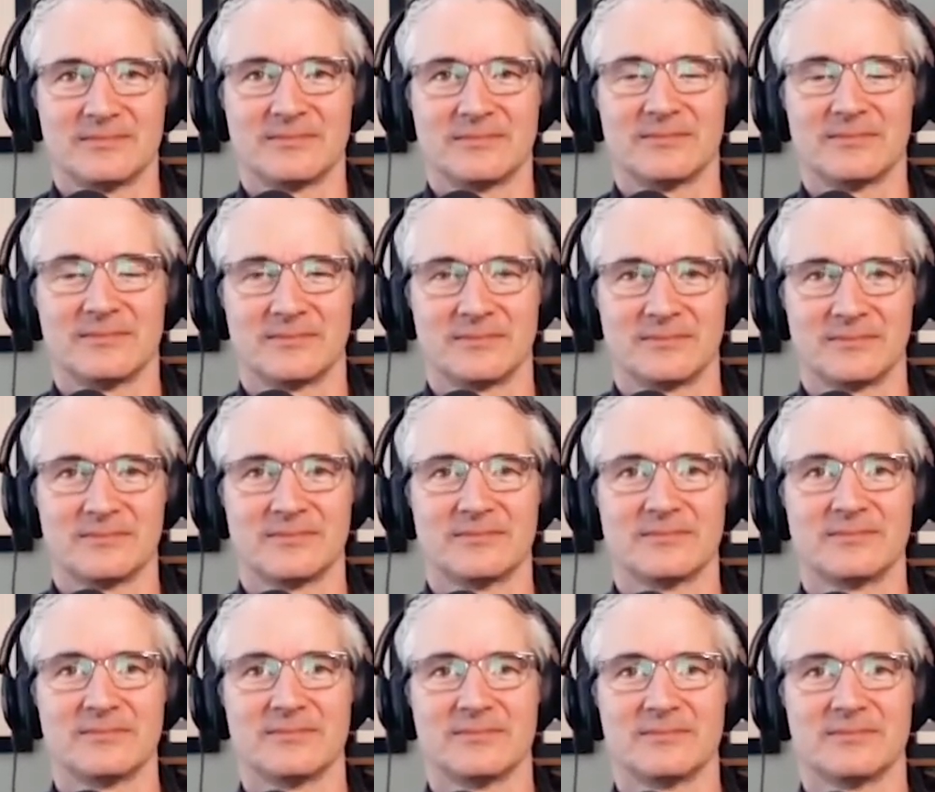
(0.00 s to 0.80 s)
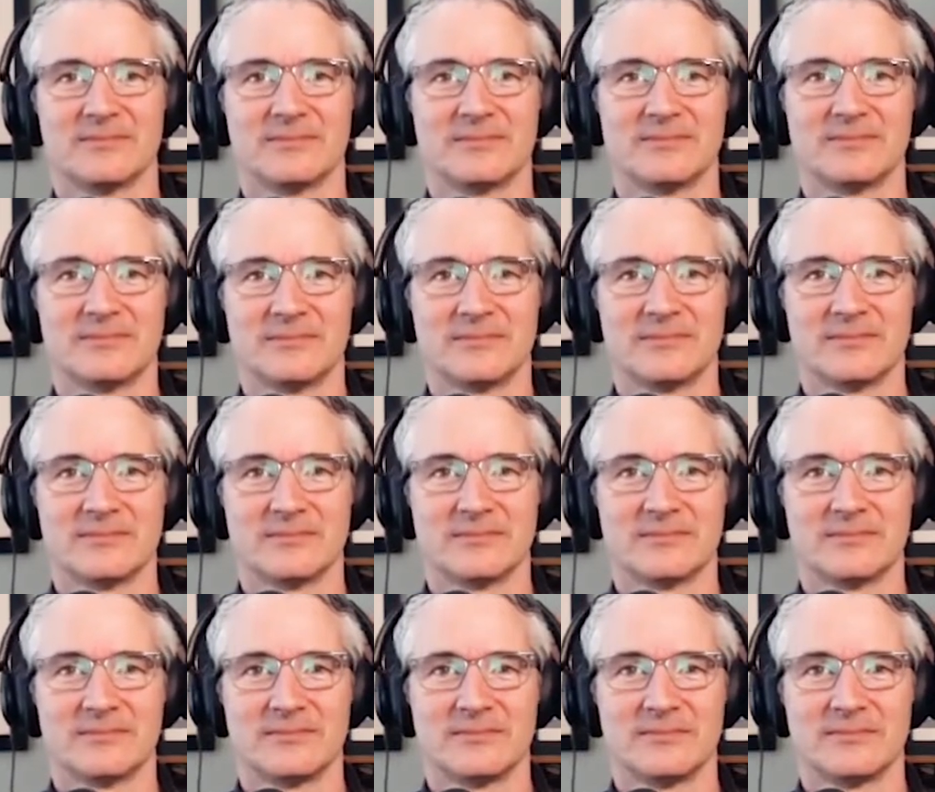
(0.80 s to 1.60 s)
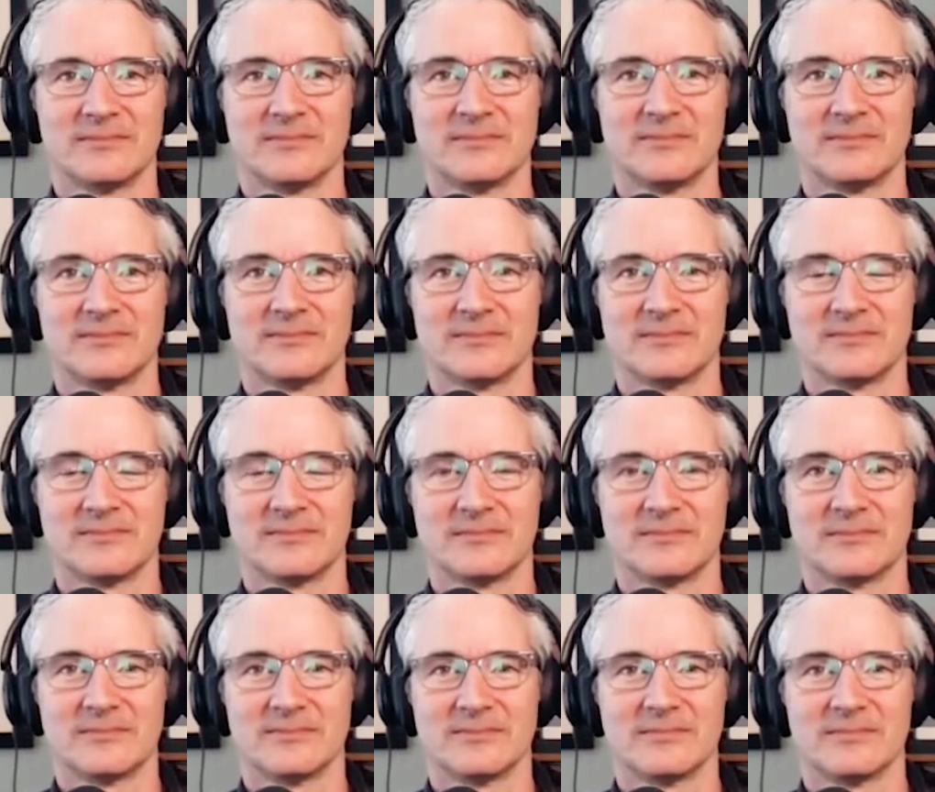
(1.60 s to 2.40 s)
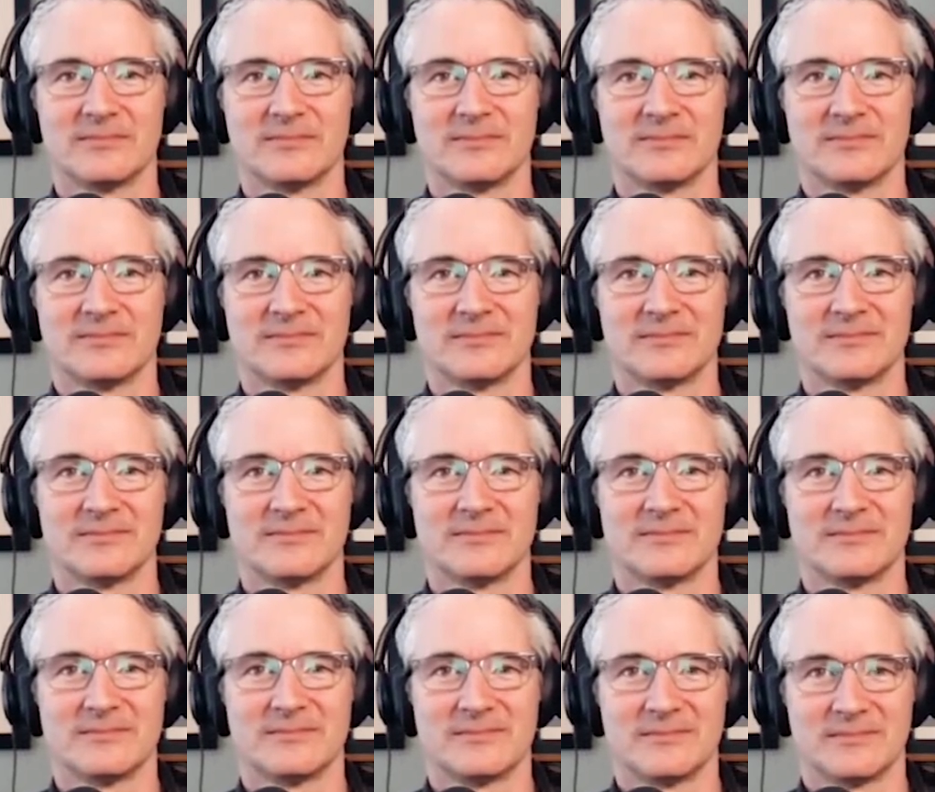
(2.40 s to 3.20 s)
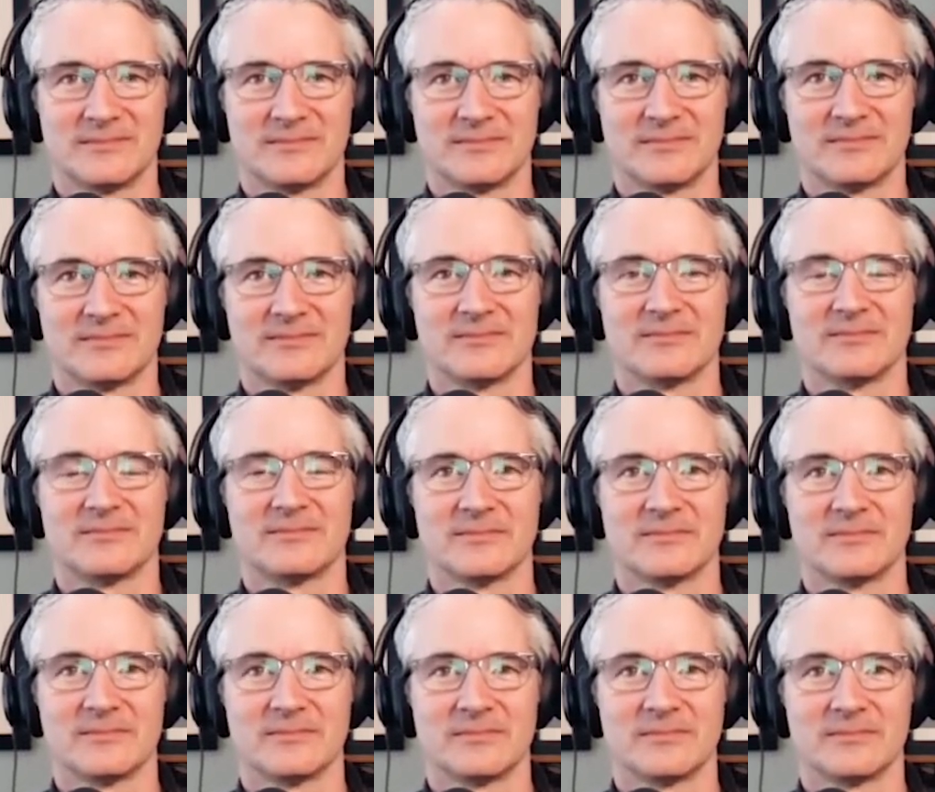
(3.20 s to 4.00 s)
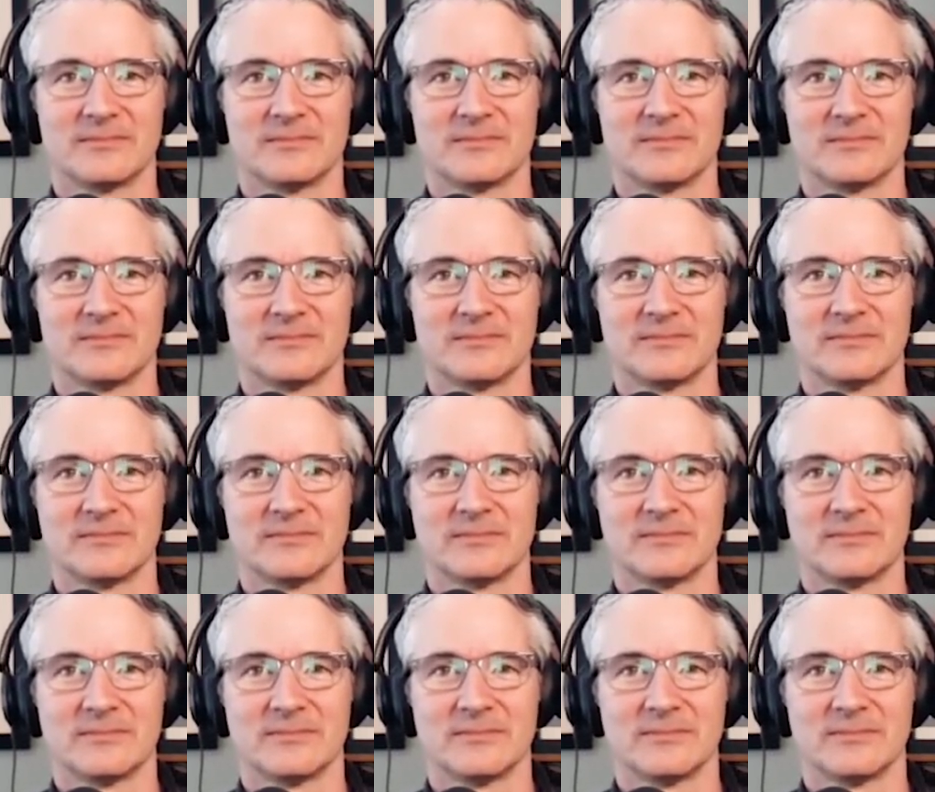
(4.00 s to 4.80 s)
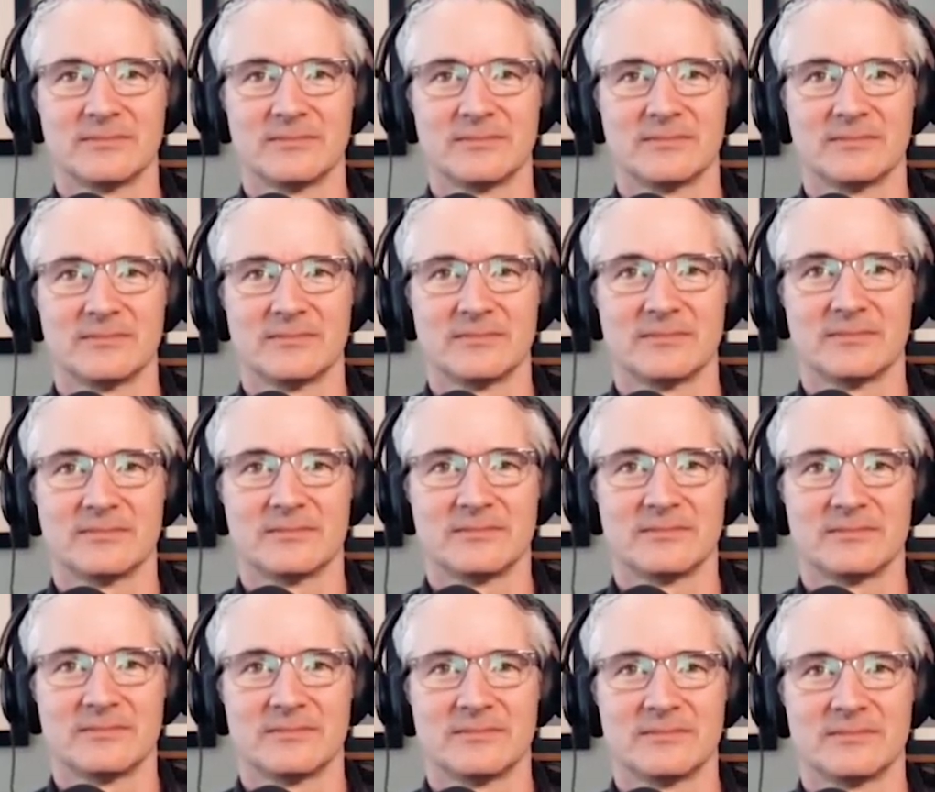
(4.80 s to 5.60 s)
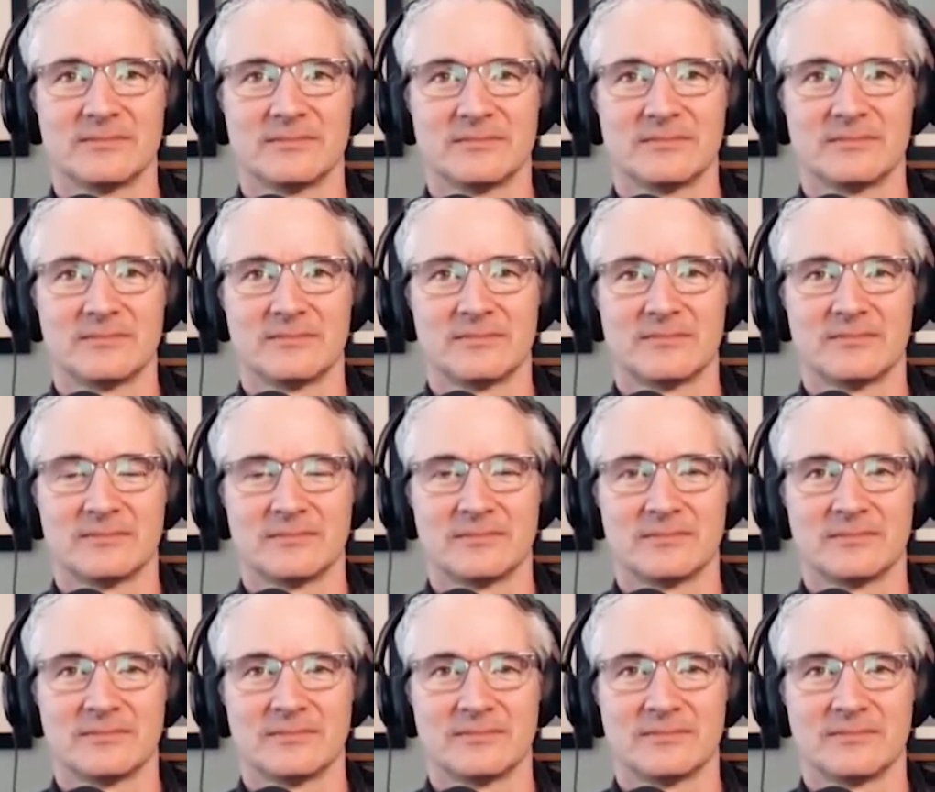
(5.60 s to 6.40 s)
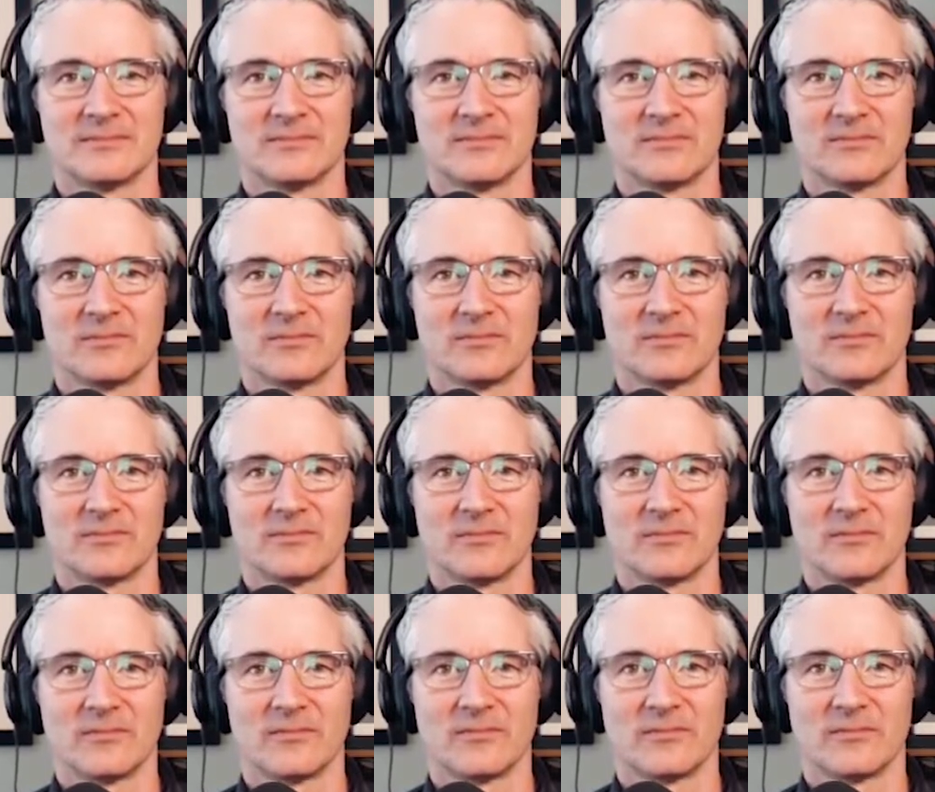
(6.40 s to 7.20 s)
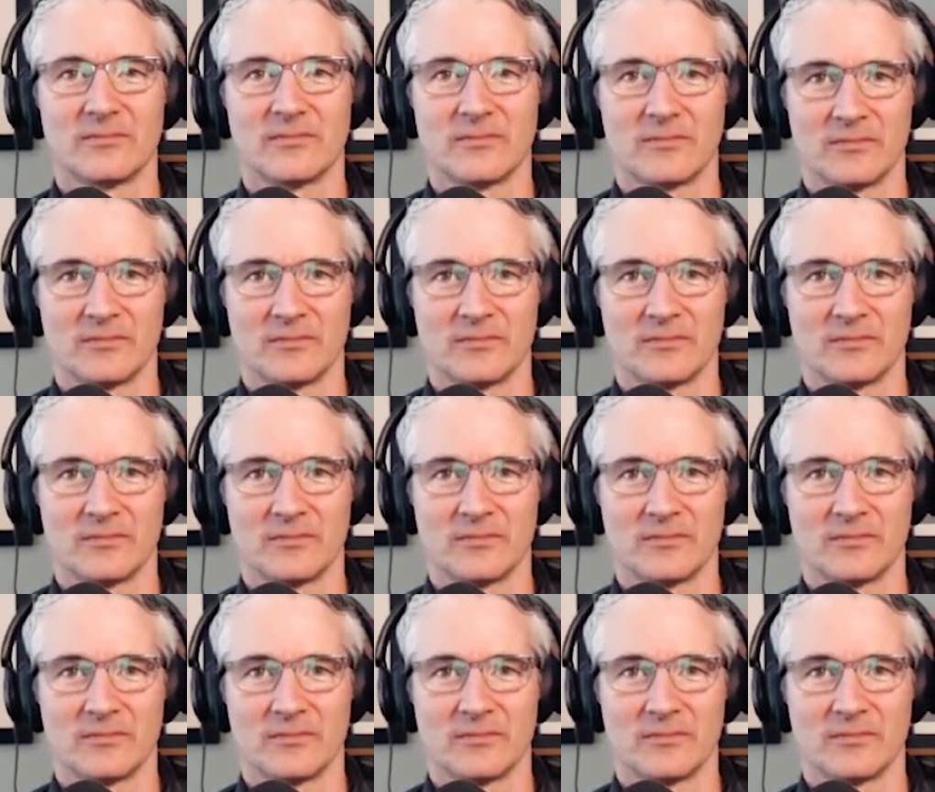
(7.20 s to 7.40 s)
[no speech]